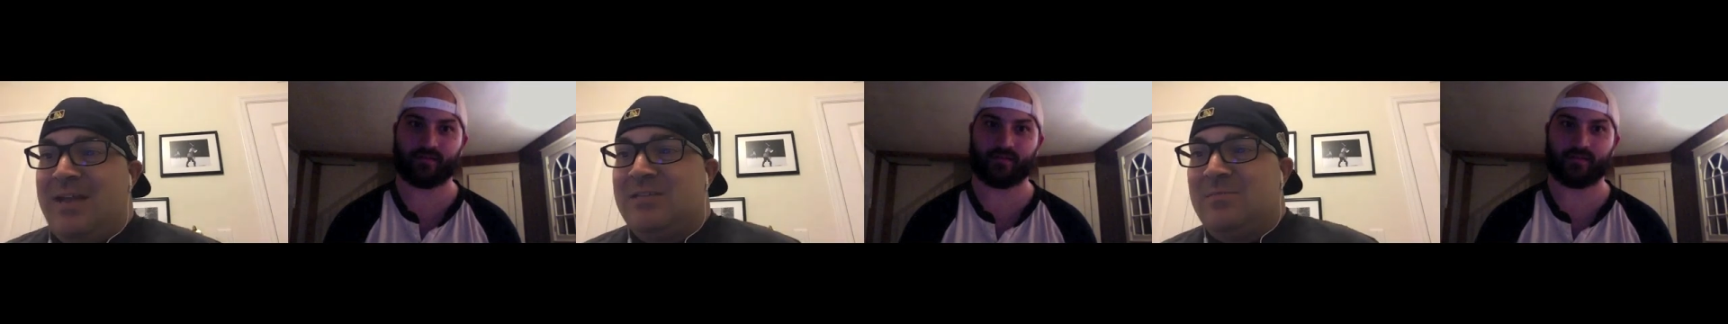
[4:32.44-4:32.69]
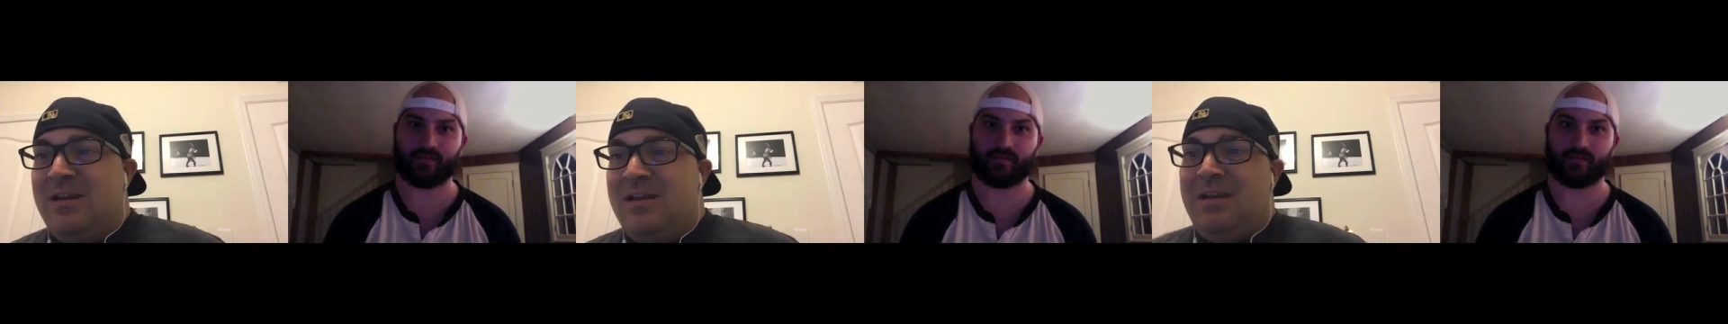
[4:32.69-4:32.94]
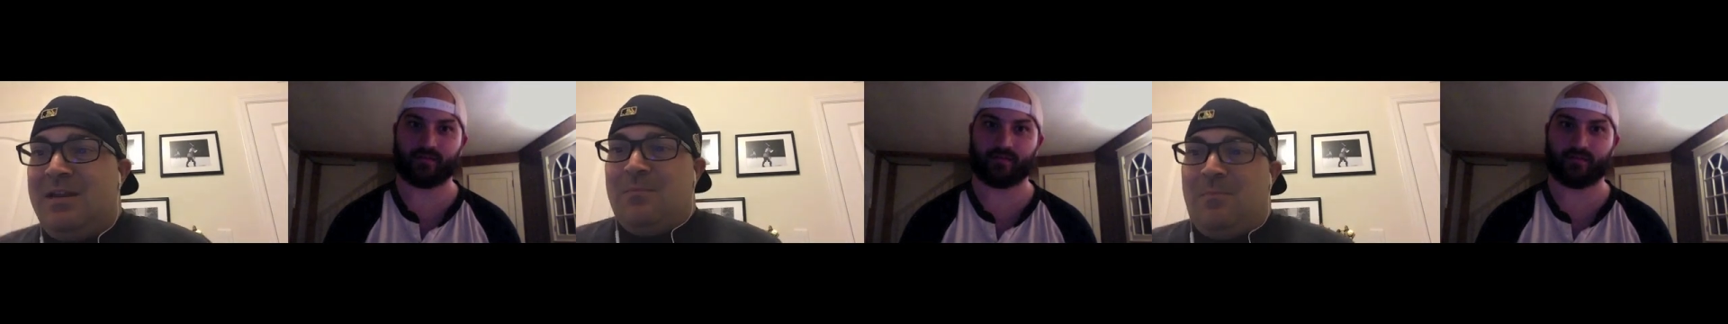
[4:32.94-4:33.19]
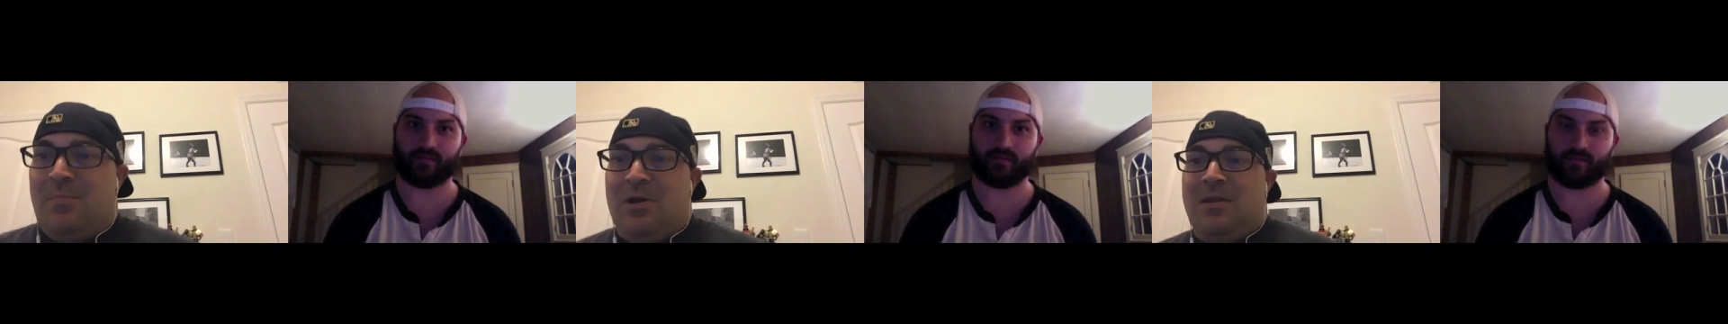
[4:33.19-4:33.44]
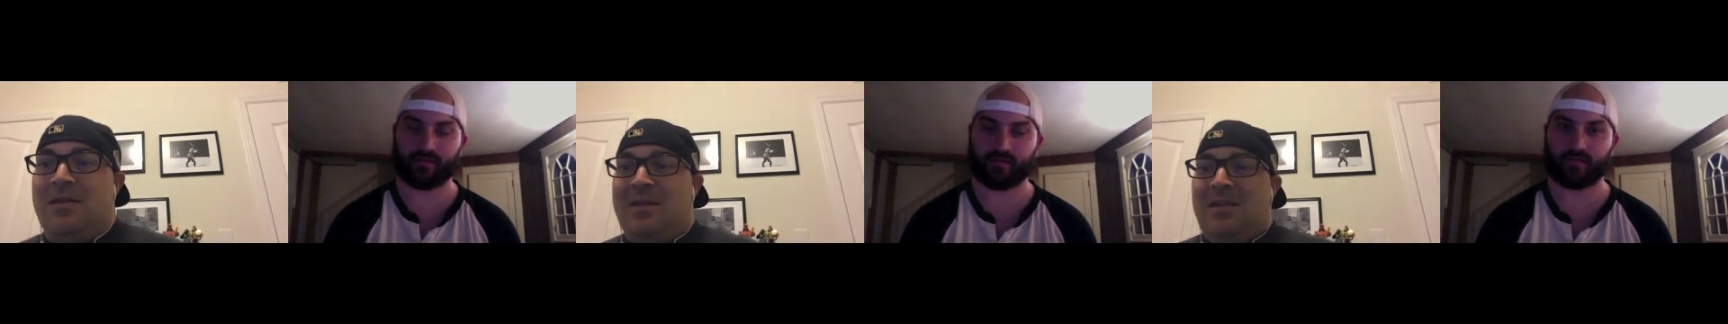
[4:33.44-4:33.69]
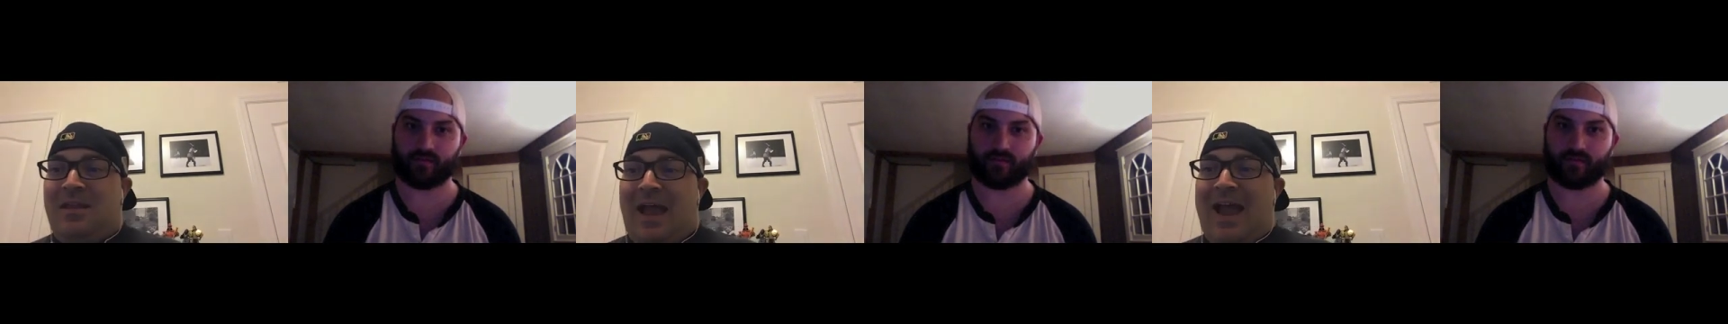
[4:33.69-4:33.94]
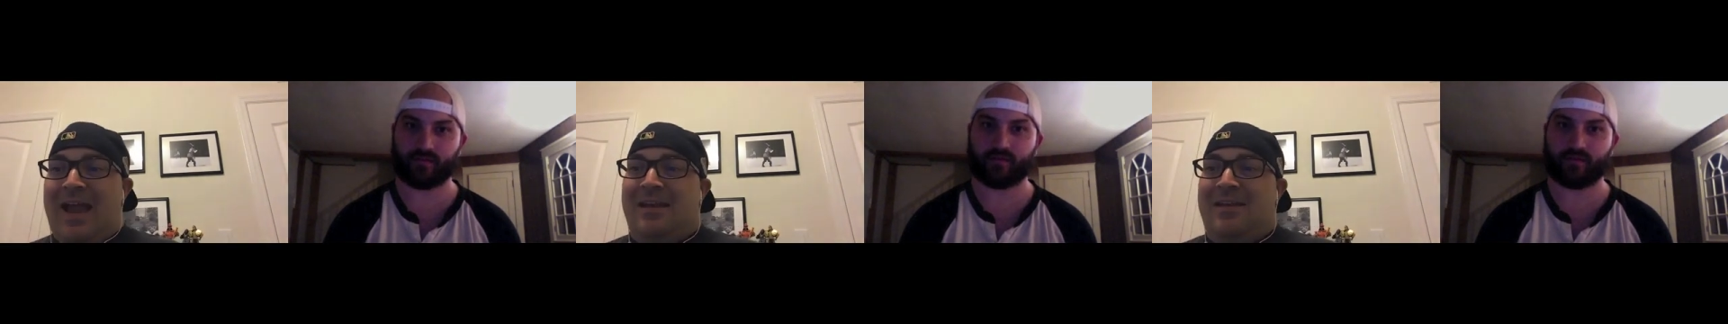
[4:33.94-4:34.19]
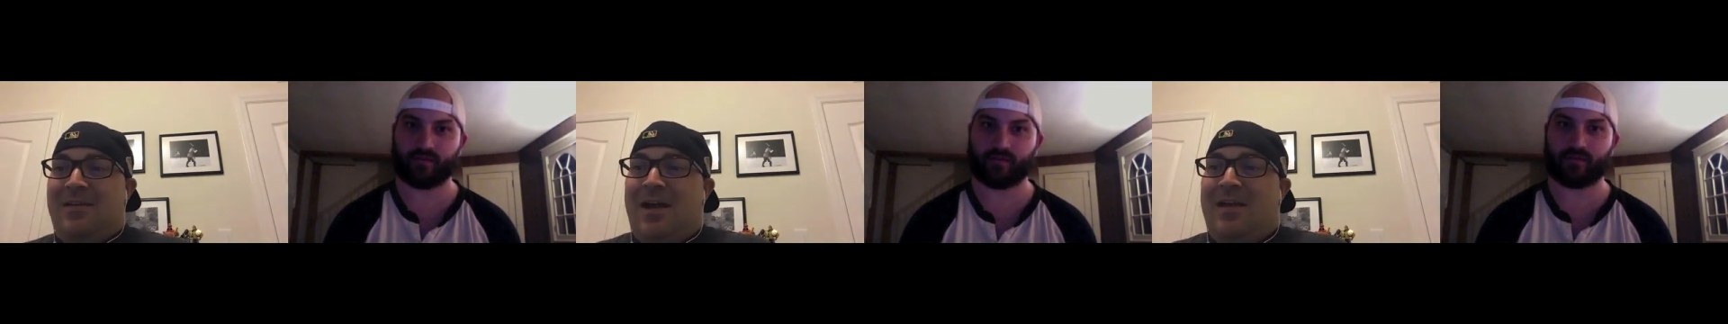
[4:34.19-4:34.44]
Speaker 1: of my night, but I did
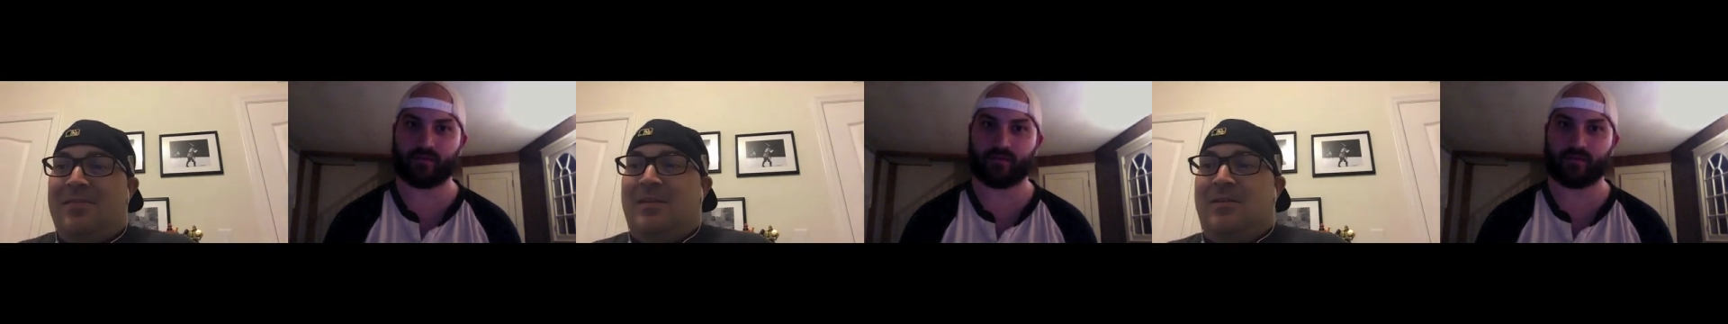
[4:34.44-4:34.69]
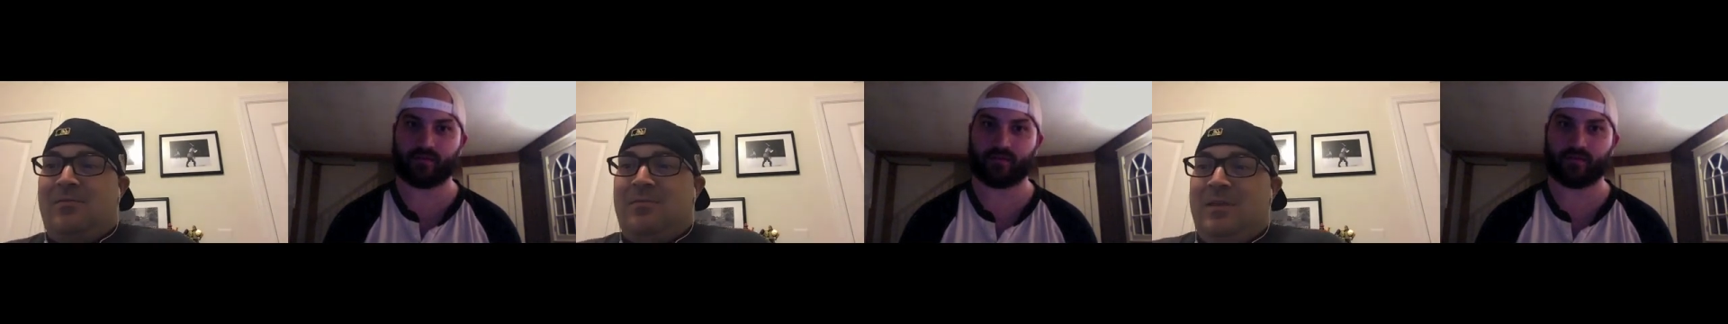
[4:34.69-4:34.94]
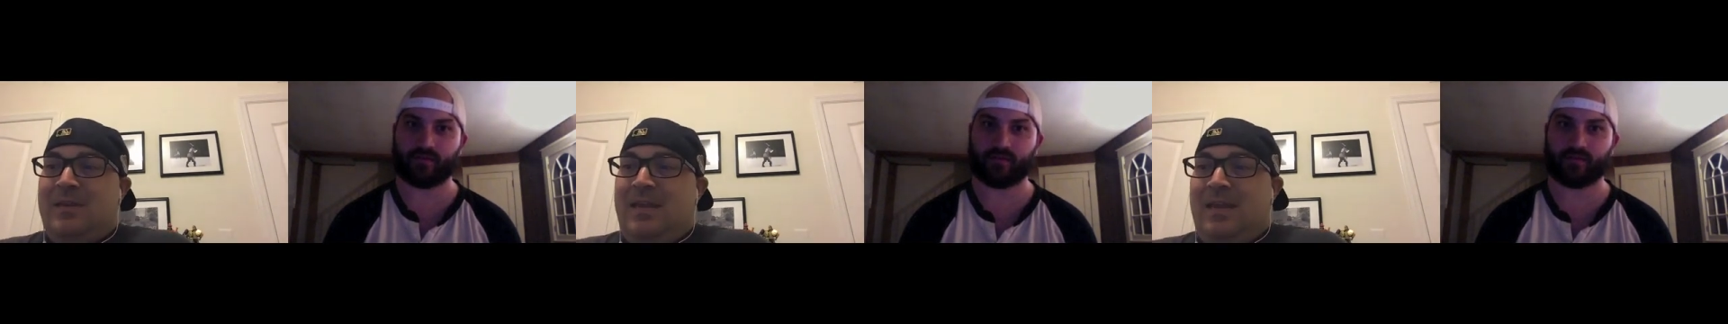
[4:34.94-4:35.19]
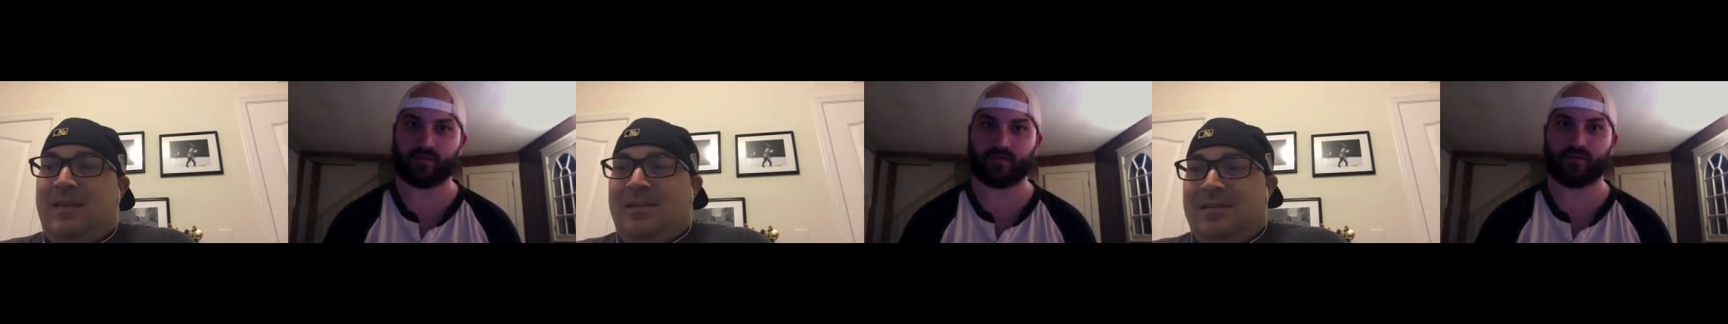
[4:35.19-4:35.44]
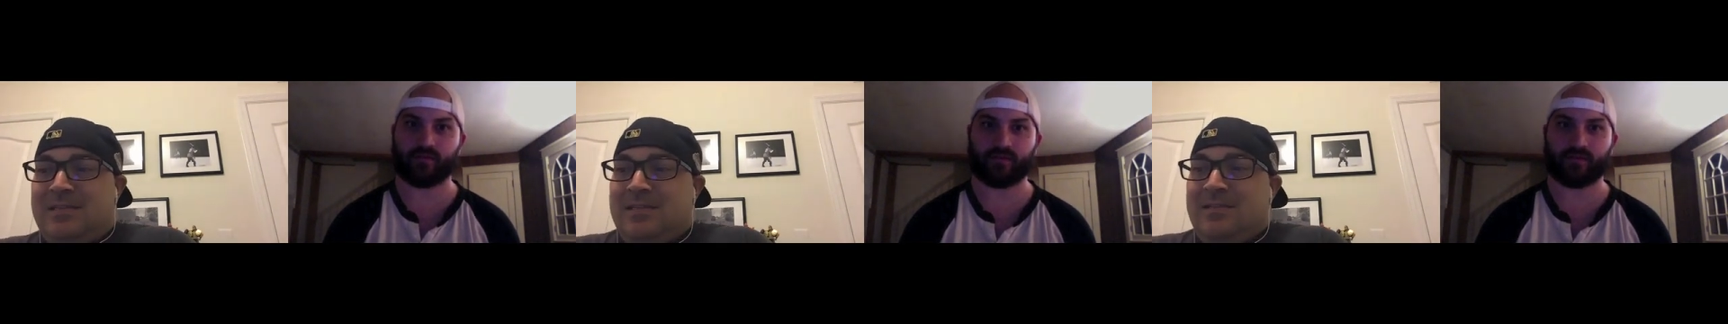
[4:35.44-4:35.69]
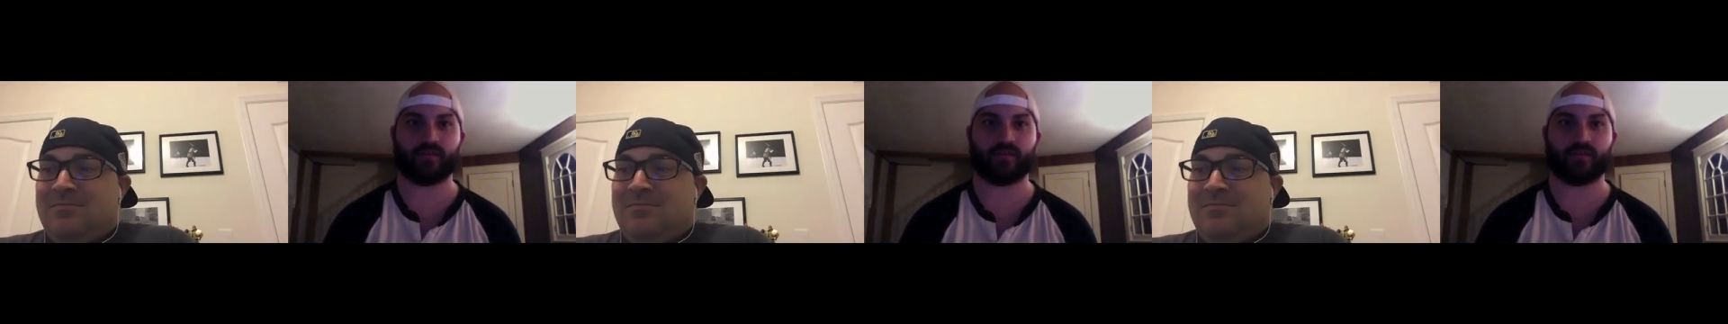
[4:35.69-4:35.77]
not think it would be Candice